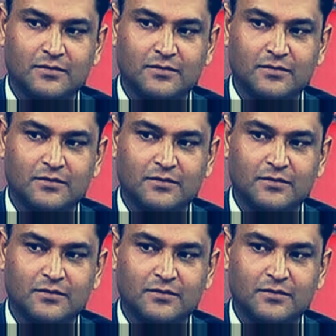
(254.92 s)

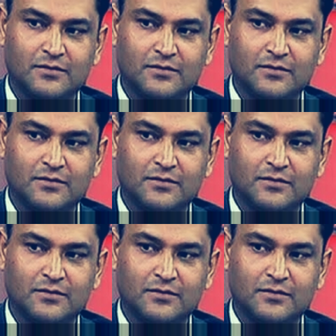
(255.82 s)

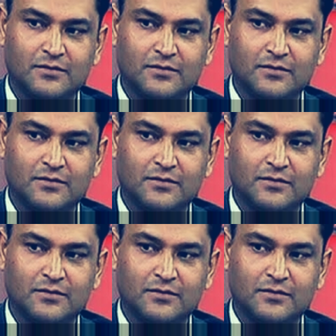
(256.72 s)

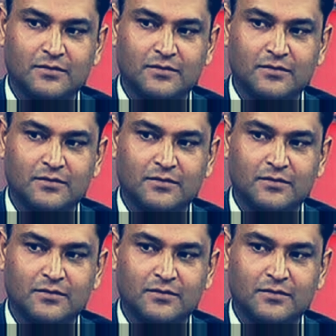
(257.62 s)

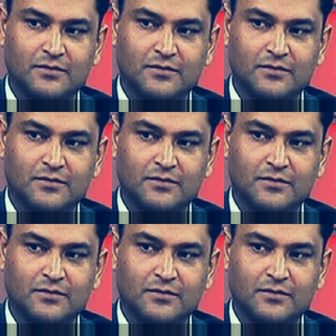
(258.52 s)

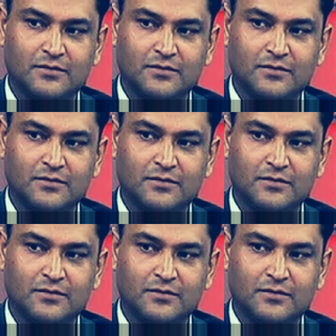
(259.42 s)

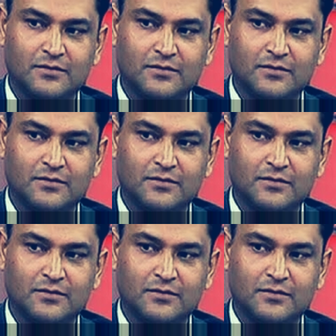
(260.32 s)

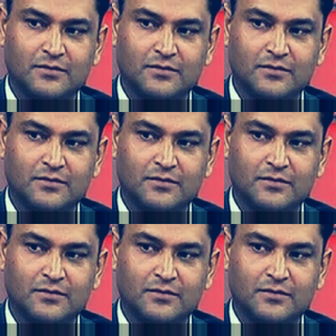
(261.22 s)

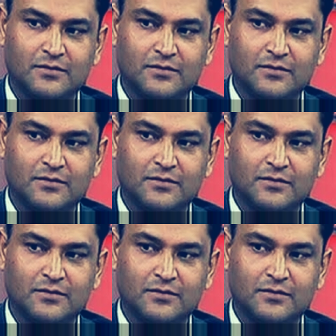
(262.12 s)
The face doesn't move, so there is nothing to read.